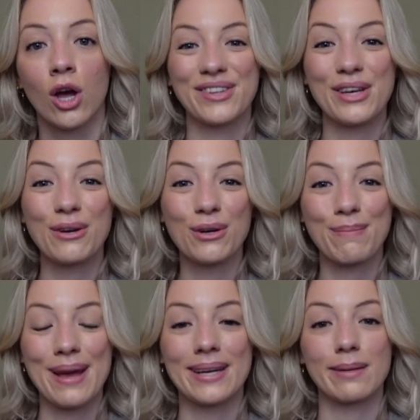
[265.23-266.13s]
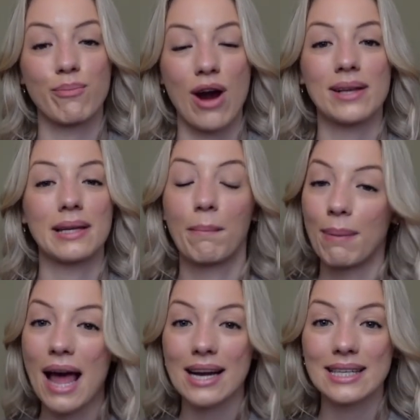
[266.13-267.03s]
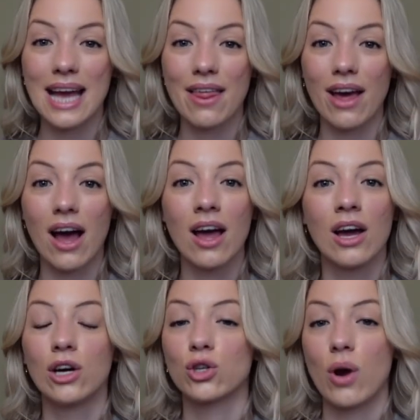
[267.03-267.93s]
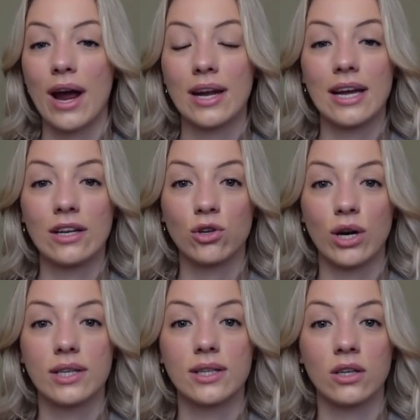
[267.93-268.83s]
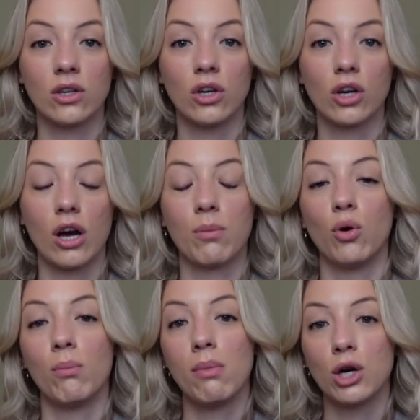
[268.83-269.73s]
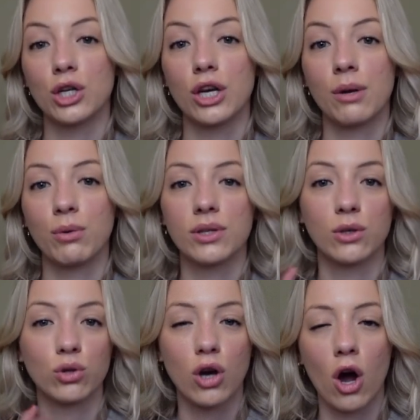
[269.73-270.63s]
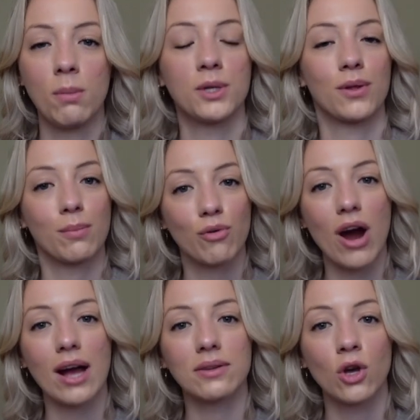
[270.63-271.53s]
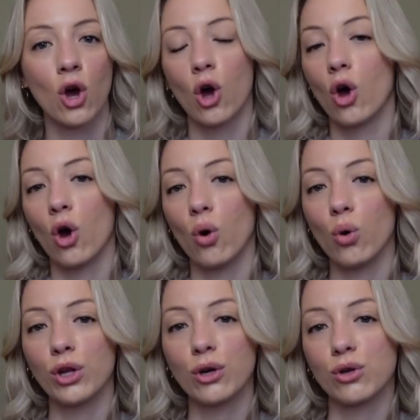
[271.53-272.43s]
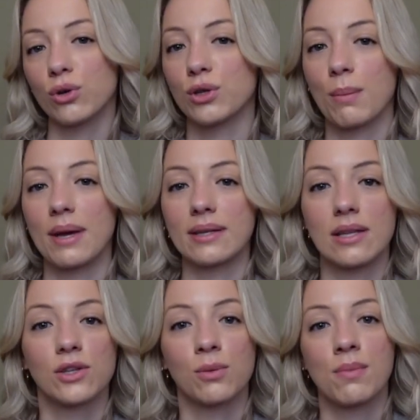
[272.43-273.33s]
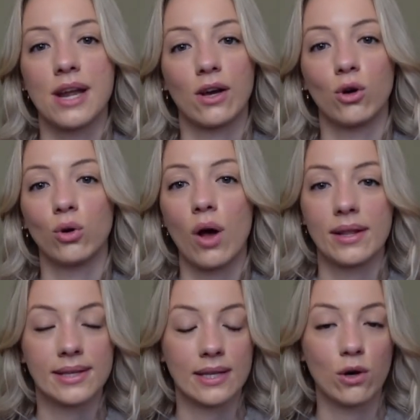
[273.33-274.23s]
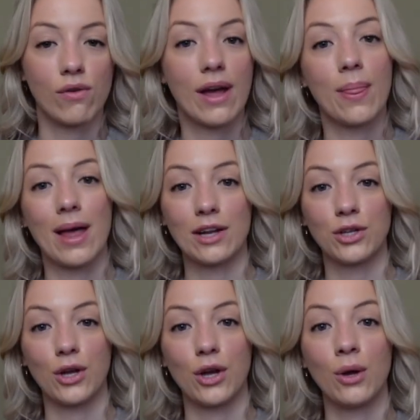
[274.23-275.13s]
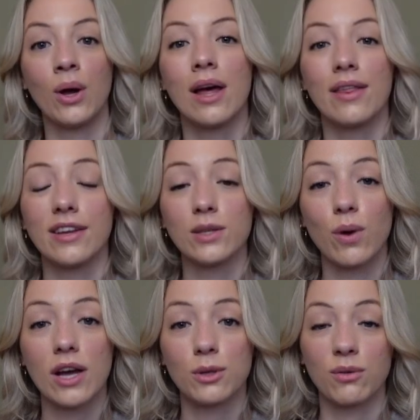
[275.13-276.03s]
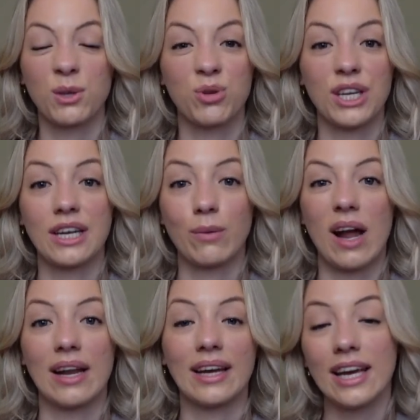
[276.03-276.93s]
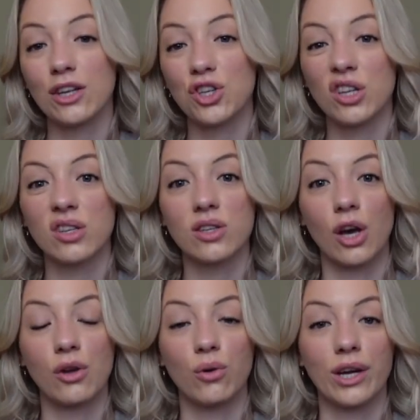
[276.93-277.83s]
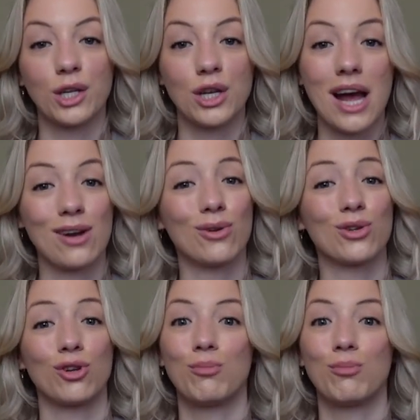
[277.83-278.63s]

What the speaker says: So you could mix brass and black together to create an interesting look, a more modern but still timeless with the brass. Or you could also mix in some nickel and silver in there too. This works obviously particularly well in kitchens, so your kitchen handles could